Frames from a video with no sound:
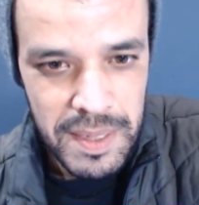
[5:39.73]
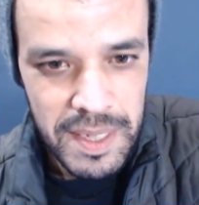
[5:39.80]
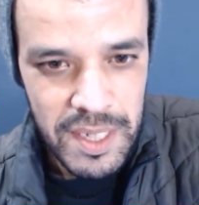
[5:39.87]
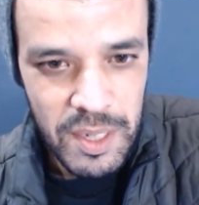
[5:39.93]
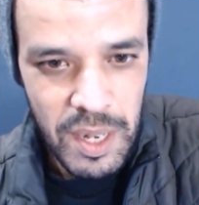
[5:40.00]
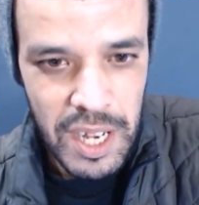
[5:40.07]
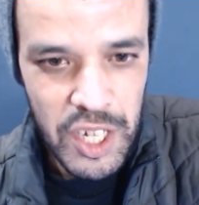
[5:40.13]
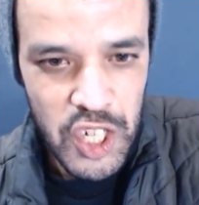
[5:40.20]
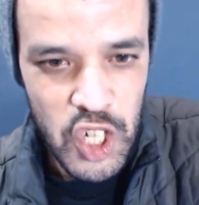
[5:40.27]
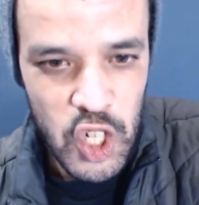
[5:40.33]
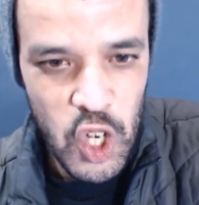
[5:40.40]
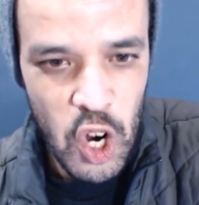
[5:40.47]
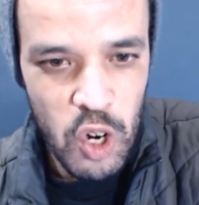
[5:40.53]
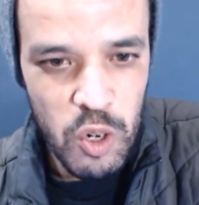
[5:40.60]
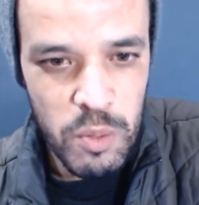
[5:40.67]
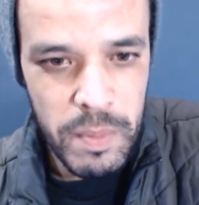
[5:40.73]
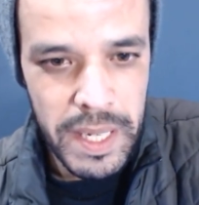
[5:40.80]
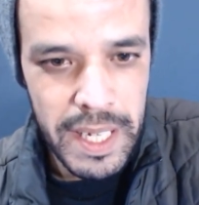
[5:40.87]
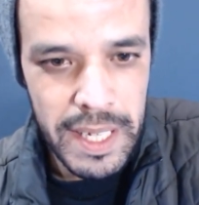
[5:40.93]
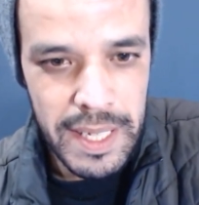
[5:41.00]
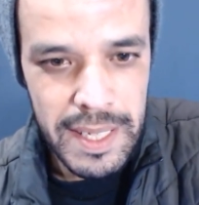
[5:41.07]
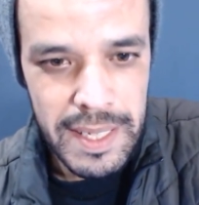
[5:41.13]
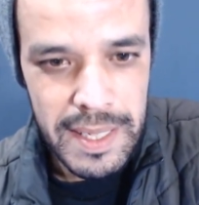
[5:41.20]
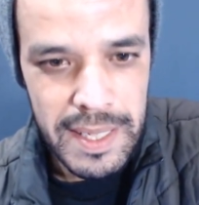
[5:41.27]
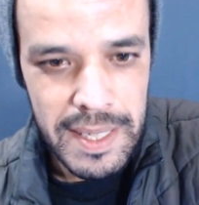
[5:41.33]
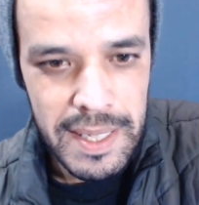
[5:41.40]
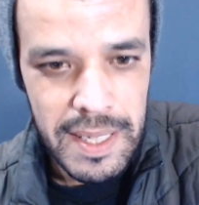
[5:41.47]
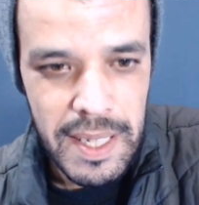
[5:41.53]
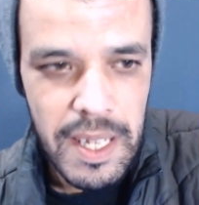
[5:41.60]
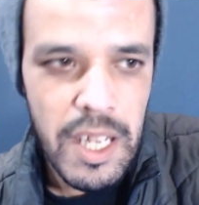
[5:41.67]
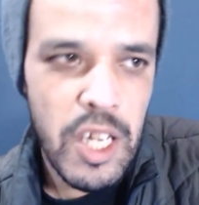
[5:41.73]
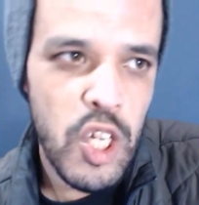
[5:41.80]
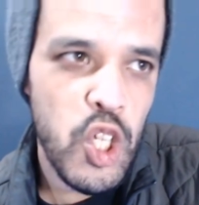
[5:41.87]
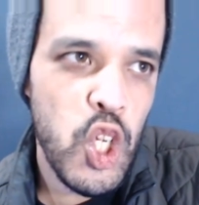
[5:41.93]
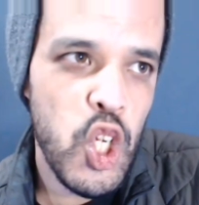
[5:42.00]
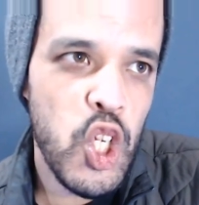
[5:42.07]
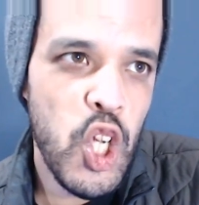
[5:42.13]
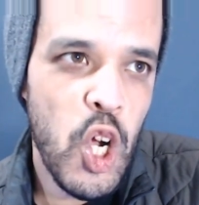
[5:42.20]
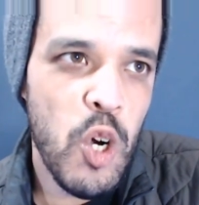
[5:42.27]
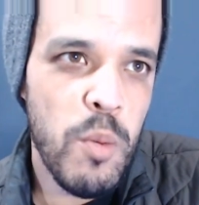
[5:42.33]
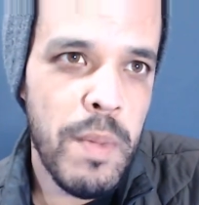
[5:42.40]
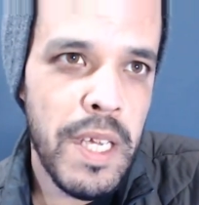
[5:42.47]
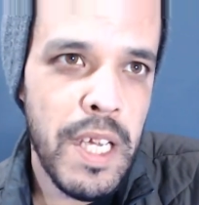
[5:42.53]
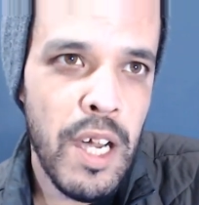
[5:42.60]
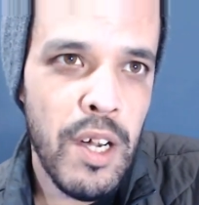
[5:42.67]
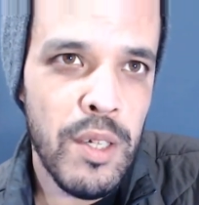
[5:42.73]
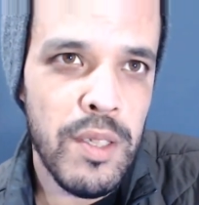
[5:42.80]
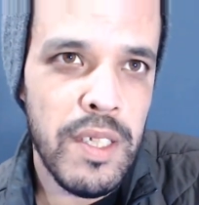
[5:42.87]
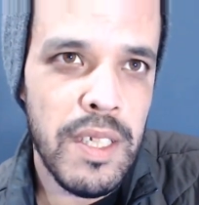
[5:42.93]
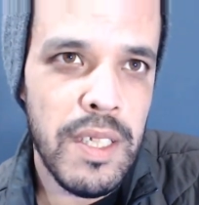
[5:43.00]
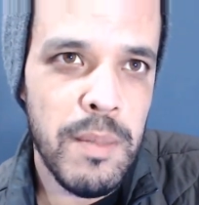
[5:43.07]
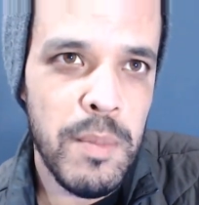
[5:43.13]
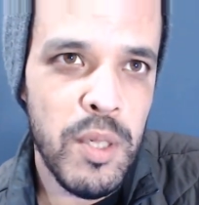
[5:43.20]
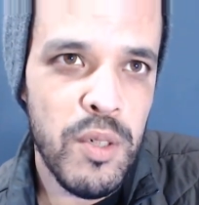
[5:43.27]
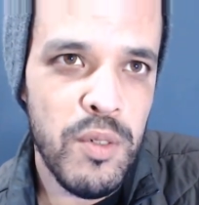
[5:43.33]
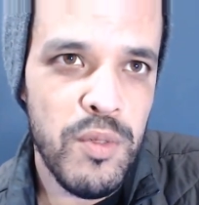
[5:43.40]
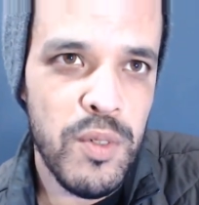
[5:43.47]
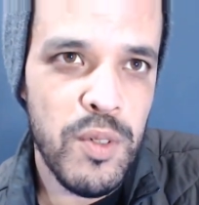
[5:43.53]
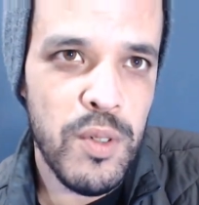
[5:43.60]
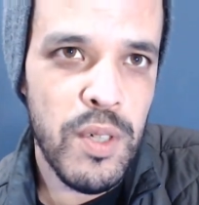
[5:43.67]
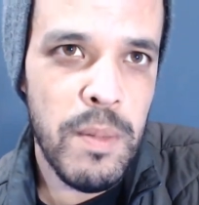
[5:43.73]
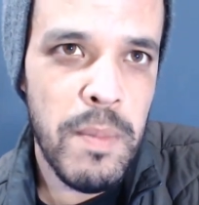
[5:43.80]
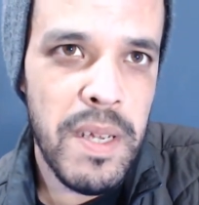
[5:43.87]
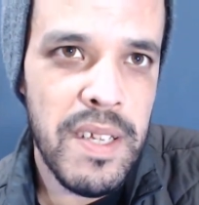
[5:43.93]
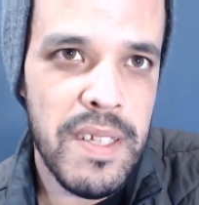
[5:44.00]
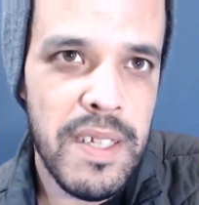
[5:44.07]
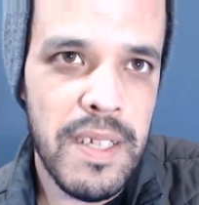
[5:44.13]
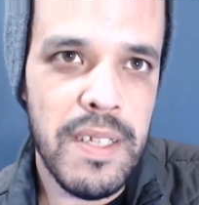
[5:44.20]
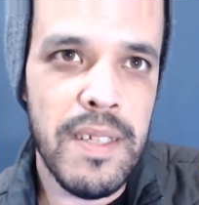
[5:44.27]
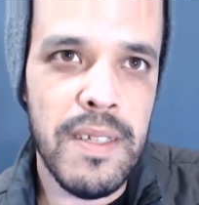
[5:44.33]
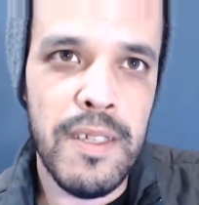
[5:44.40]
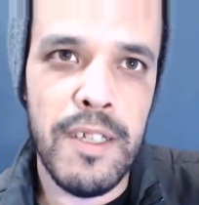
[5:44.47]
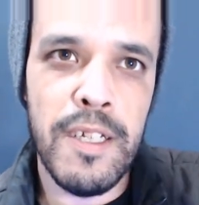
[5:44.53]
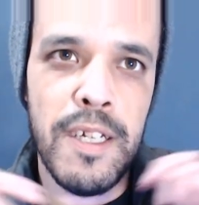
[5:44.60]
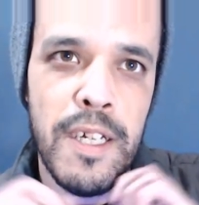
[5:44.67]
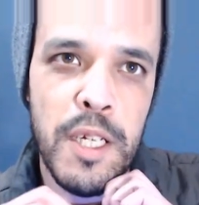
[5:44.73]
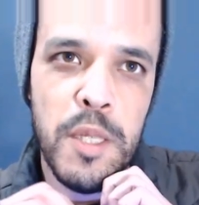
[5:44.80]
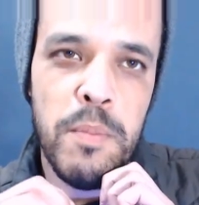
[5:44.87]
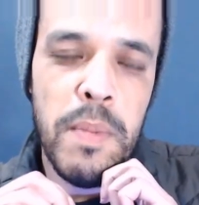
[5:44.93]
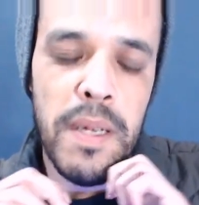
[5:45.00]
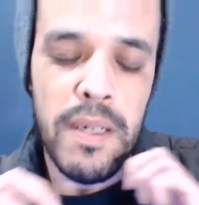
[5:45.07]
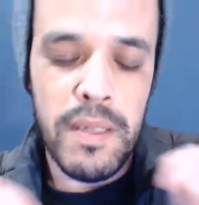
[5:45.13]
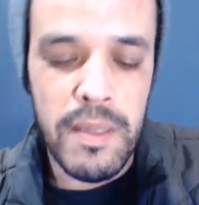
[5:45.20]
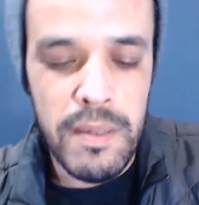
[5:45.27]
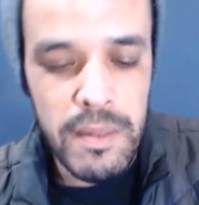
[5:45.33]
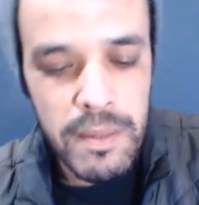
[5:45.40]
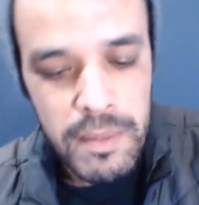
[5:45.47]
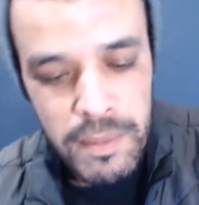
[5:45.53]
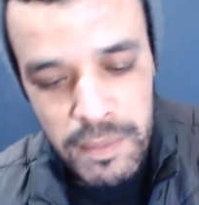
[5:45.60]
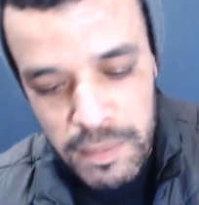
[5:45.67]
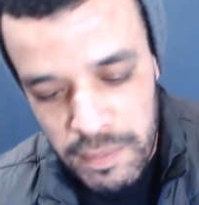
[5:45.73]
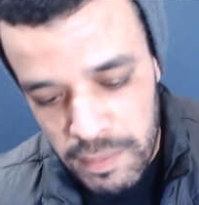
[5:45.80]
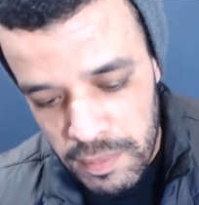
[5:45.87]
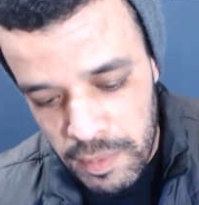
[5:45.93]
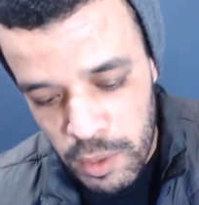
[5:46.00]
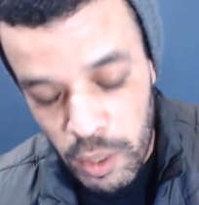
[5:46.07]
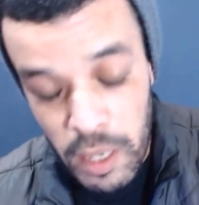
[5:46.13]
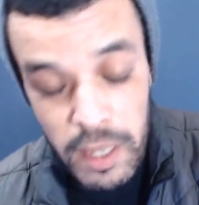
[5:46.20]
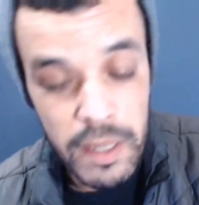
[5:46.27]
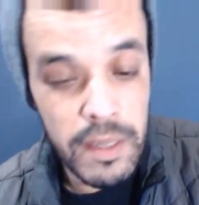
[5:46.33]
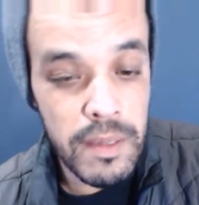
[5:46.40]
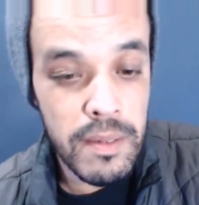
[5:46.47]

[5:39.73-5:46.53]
And uh, shower me. She shower me hot and beautiful, amazing respect. Okay.